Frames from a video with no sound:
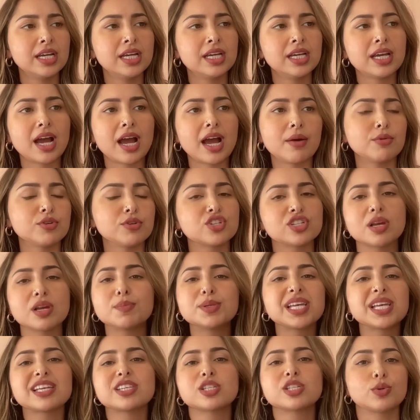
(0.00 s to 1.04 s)
I was just
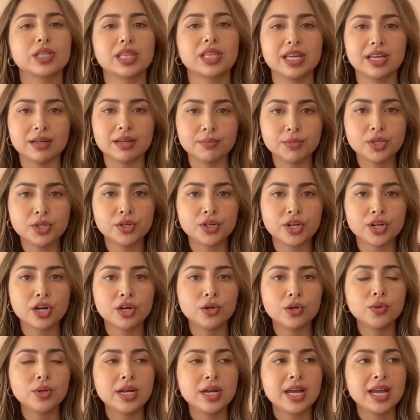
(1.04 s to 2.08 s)
obsessed with him, you
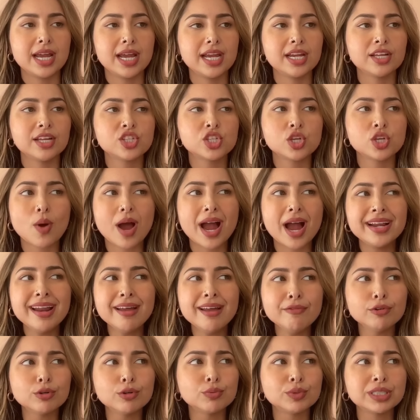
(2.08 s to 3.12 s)
know? And so I
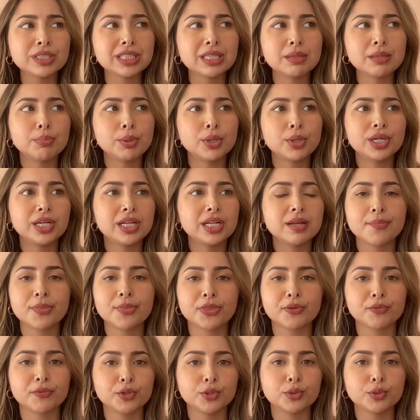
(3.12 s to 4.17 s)
never really put him
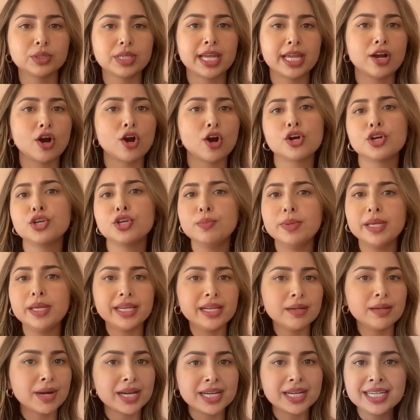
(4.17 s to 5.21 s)
through, like, are you
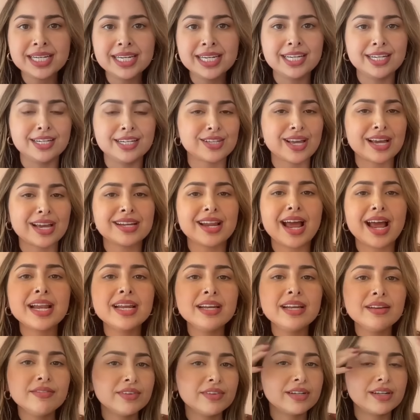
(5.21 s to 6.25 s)
meeting my needs? I, I didn't
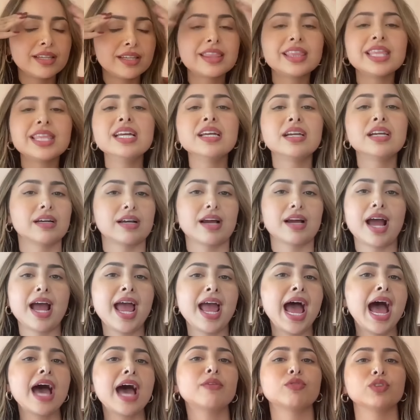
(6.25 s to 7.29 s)
even think I
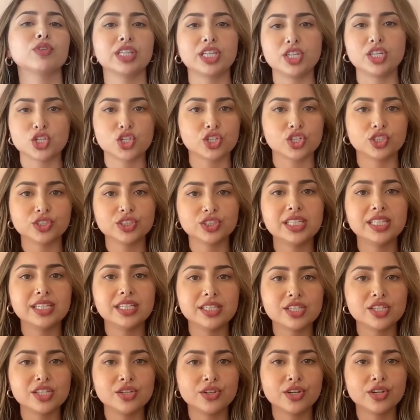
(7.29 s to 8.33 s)
had relational needs,
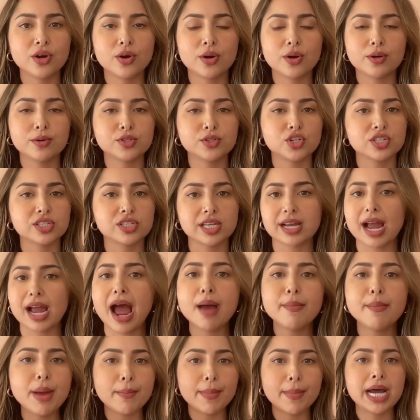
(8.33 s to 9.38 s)
you know? I was just like, I
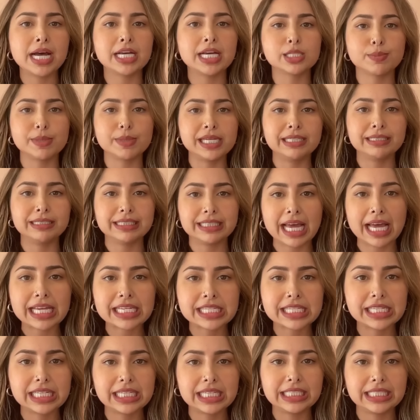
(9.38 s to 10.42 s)
met my husband, that's
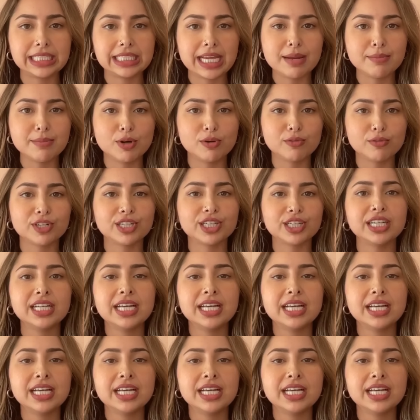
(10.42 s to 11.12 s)
it, game over.